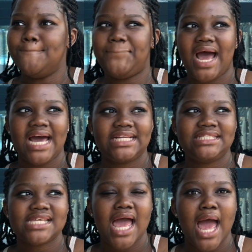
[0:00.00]

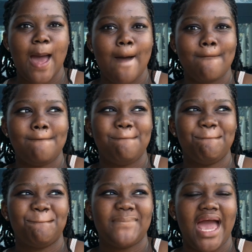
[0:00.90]
But I
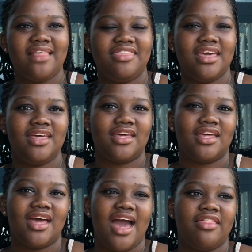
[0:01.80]
think
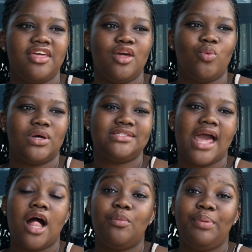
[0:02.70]
what's
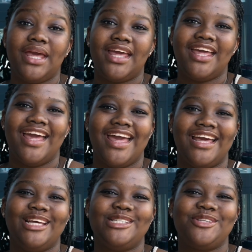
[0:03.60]
helping
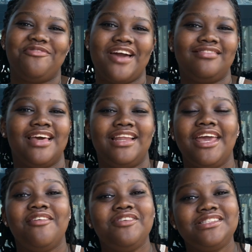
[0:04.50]
is the fact that
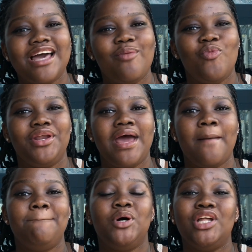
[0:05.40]
every time when I
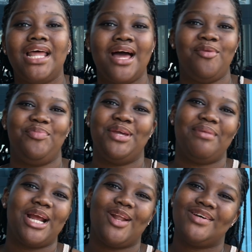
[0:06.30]
pull up in
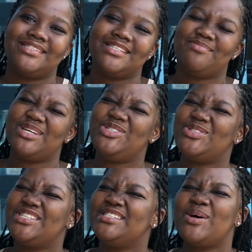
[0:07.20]
my classes, my
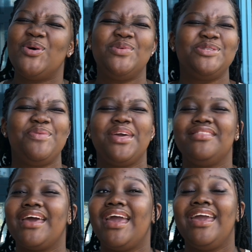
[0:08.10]
students are always bringing
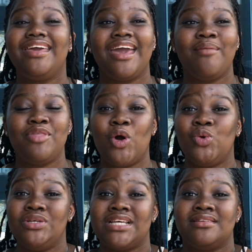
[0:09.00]
the A game. They
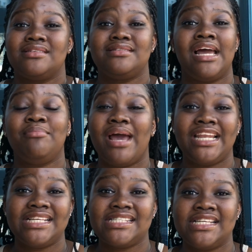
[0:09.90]
always understand my
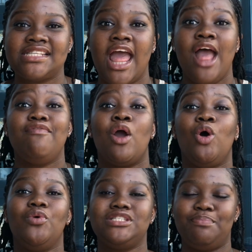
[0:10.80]
lessons. They
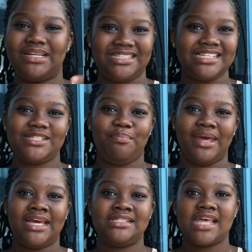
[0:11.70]
always
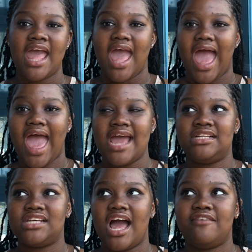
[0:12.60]
participate.
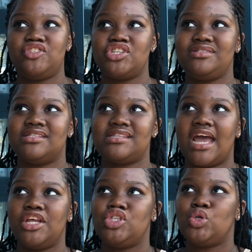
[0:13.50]
And I've just
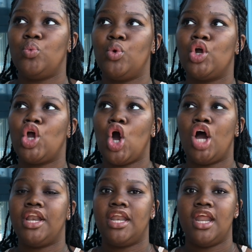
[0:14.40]
decided to work
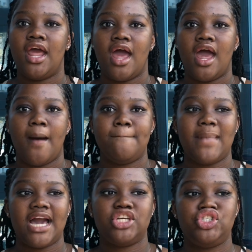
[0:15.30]
on
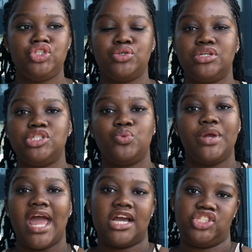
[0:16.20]
my students'
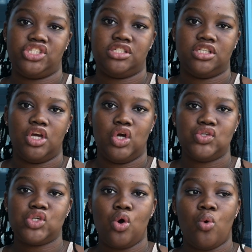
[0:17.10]
reaction.
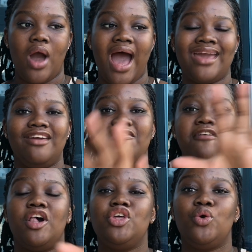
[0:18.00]
So I
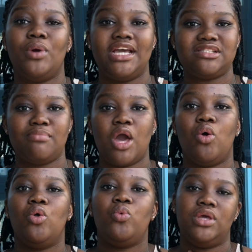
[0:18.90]
evaluate my
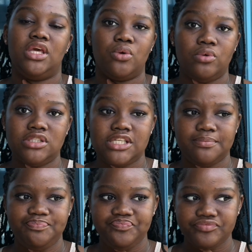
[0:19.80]
whole week over
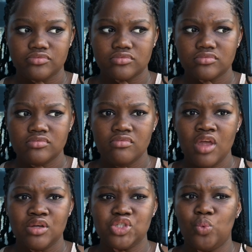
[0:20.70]
team.
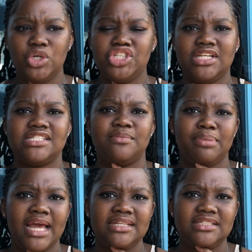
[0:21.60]
So which lesson
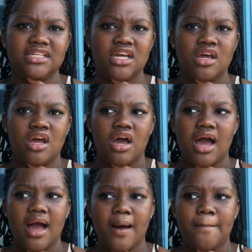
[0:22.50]
plan
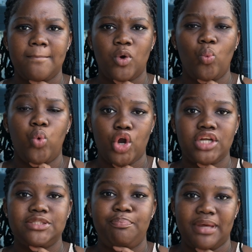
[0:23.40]

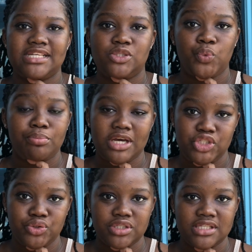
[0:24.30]
worked best with my
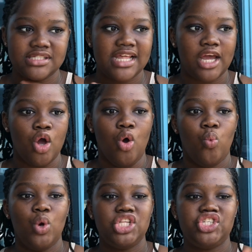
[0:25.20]
students? Like,
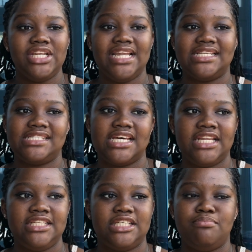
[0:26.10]
which
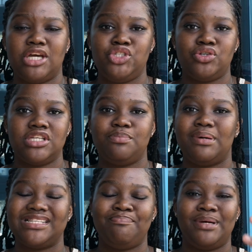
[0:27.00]
lesson did my students
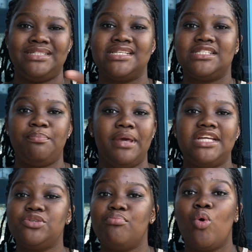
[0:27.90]

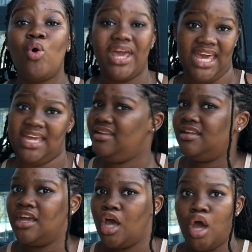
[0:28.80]
participate more
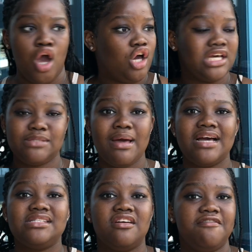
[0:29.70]
in? Because
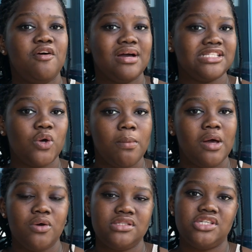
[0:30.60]
manga sang focus on my
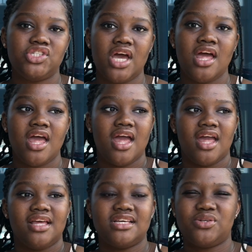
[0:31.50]
co-teacher,
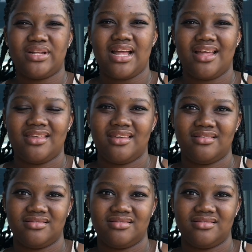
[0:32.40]
ngizohlanya.